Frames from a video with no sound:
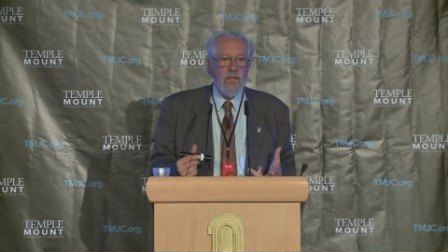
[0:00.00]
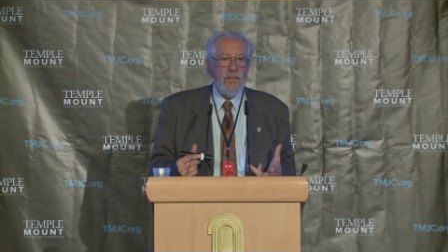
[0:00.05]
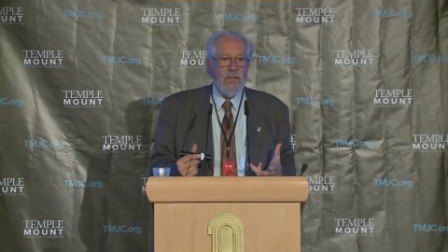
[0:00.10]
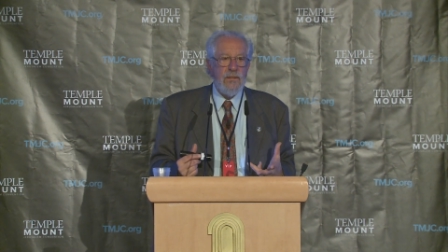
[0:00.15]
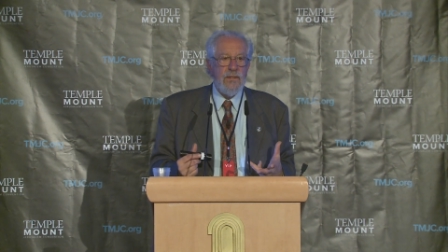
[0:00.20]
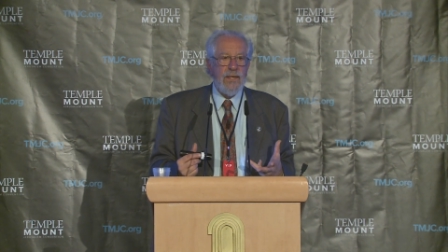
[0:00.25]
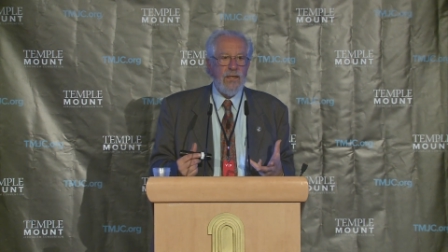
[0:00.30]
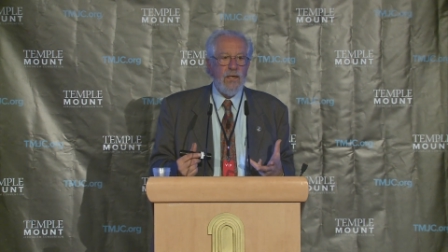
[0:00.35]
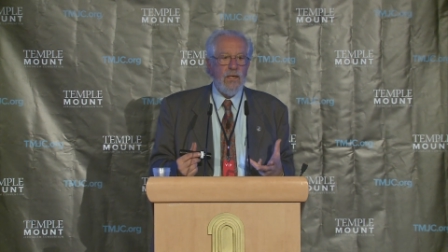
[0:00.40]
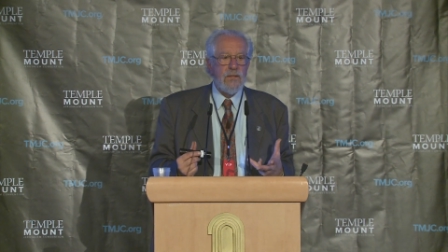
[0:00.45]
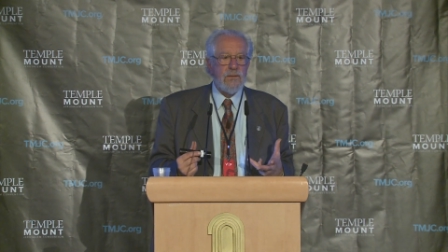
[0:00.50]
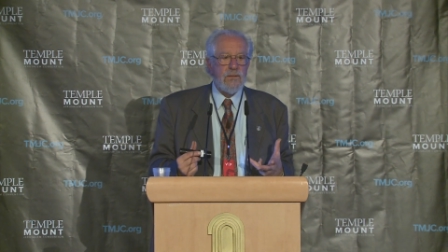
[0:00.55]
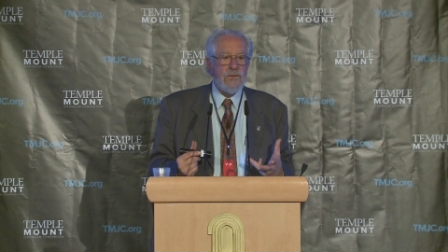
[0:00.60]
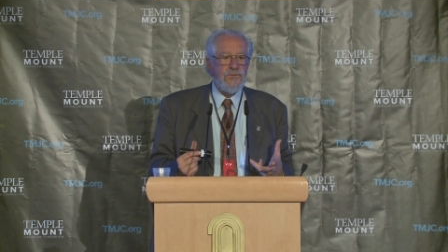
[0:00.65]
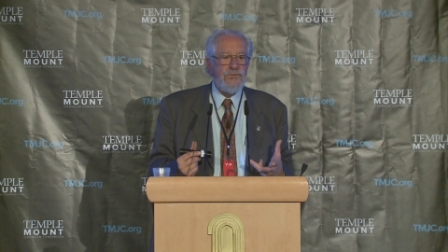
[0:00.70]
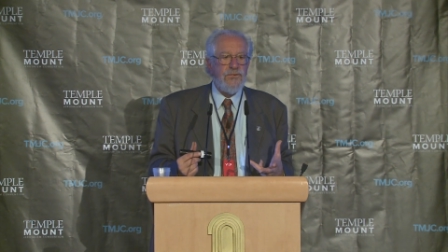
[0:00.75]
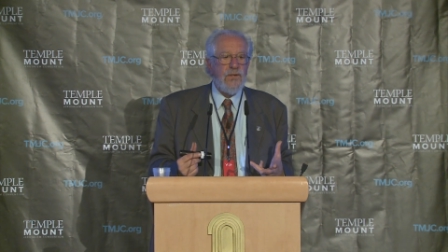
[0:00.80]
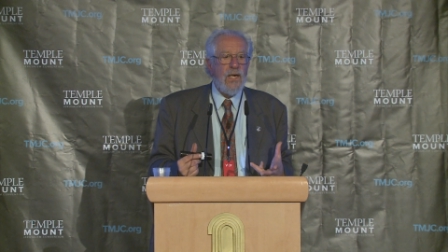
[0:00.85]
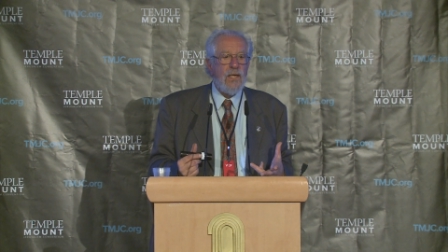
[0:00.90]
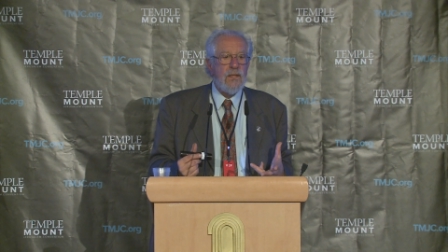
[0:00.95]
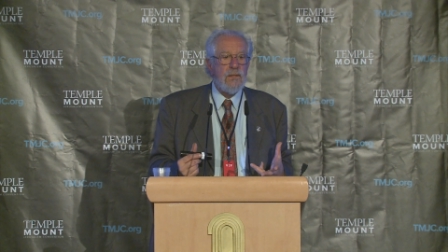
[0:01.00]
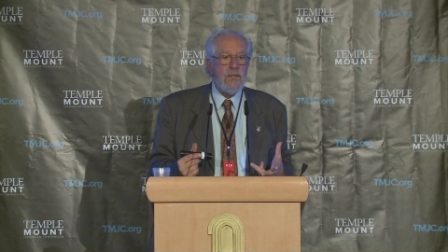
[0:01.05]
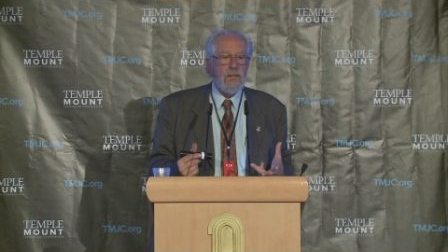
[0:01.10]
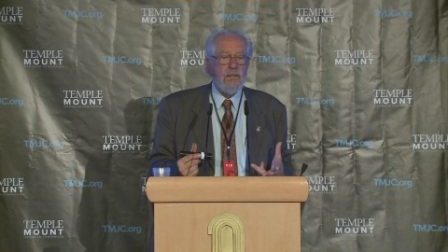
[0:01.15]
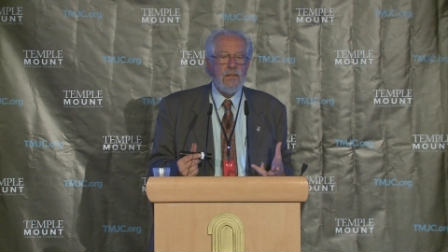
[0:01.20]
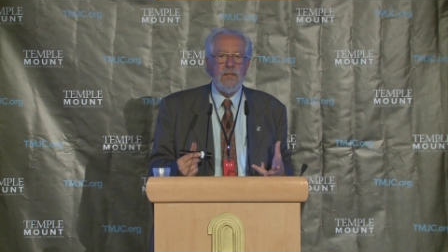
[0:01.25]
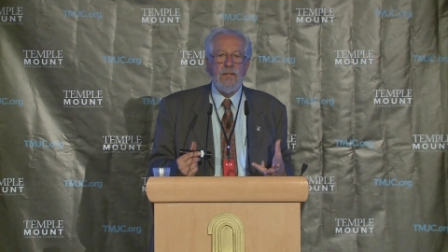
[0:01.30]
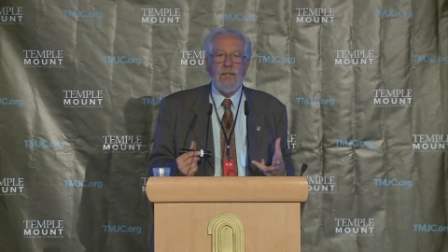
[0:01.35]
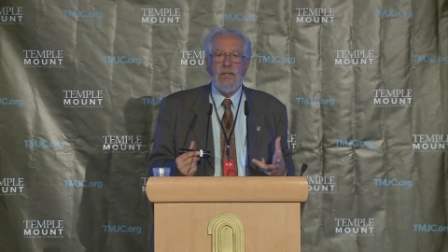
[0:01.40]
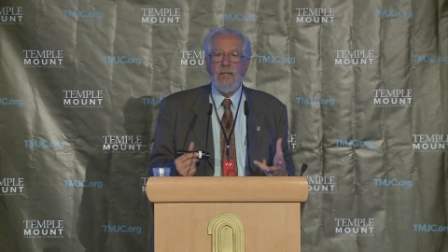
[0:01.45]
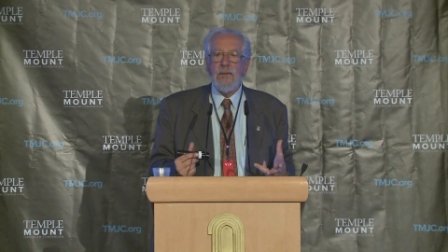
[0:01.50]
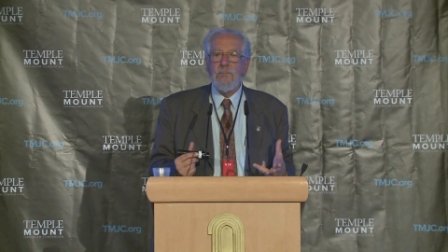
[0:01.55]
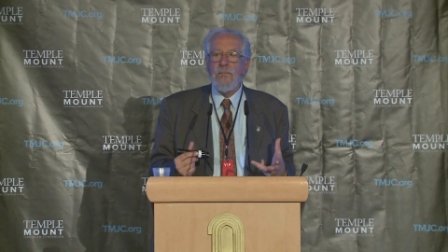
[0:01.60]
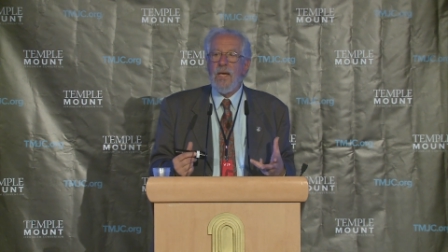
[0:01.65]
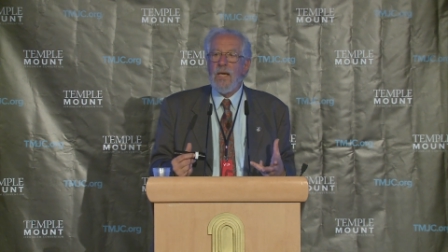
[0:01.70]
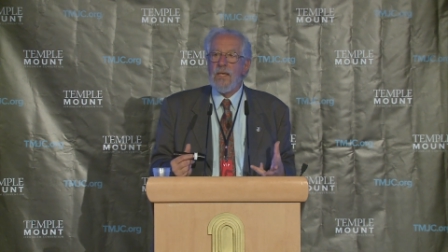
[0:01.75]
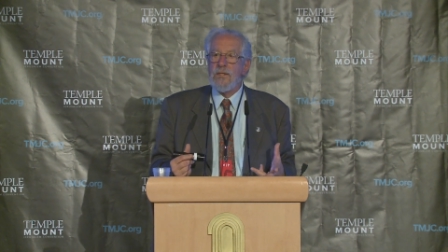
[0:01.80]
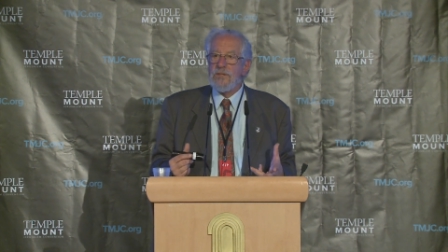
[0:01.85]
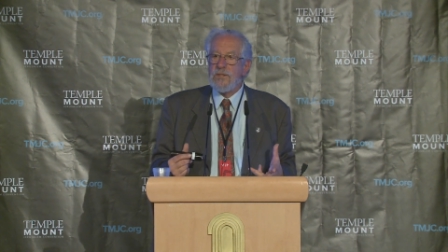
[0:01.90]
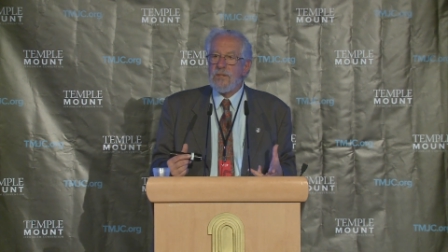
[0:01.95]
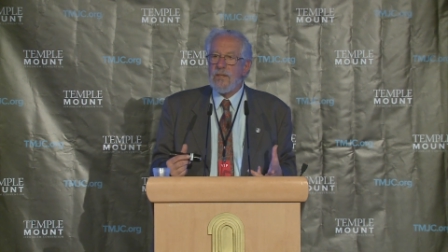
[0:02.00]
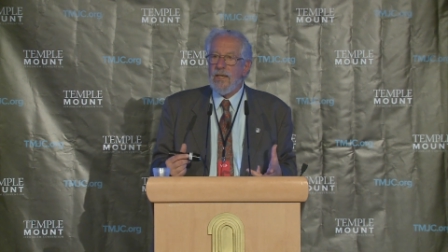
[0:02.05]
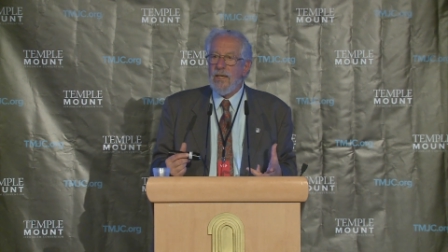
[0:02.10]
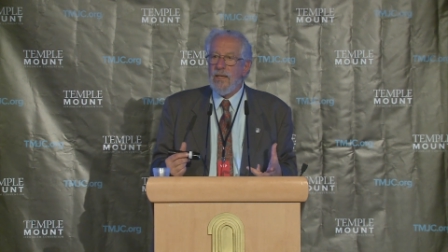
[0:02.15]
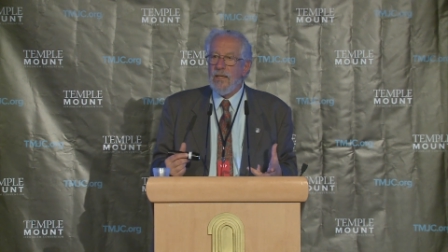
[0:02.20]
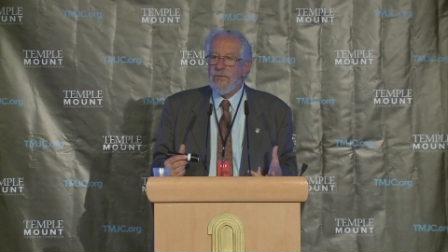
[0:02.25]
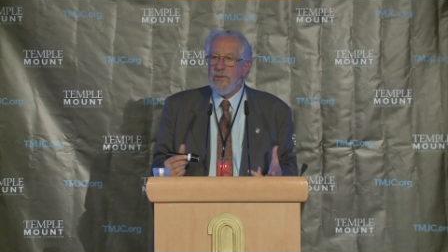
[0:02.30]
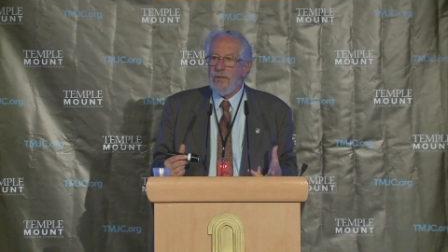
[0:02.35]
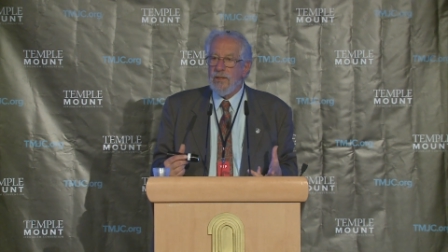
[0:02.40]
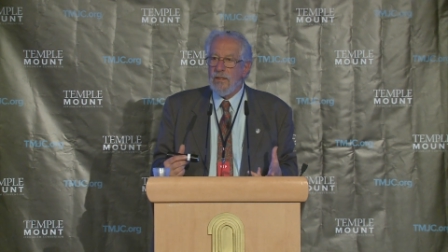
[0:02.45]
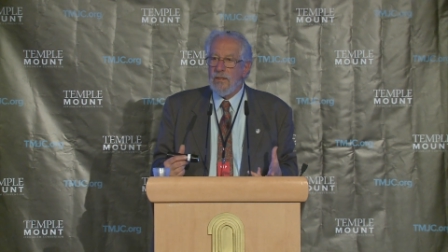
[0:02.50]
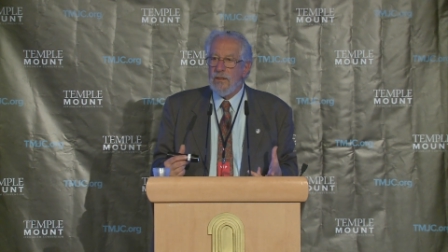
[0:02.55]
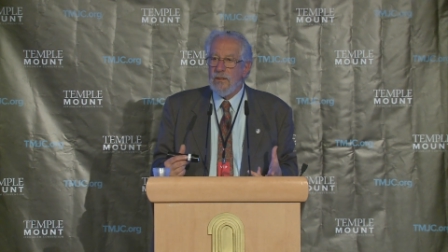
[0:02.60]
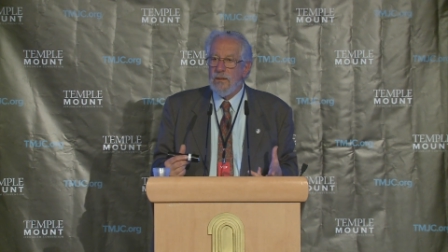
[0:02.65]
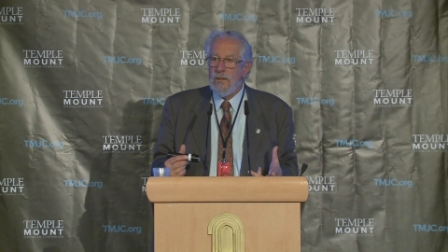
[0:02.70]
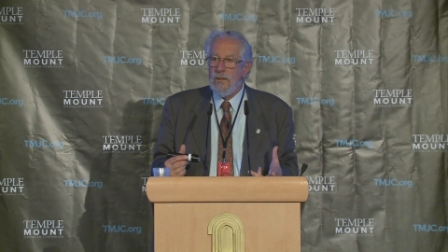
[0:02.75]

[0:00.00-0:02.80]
that are defiling their mosque area,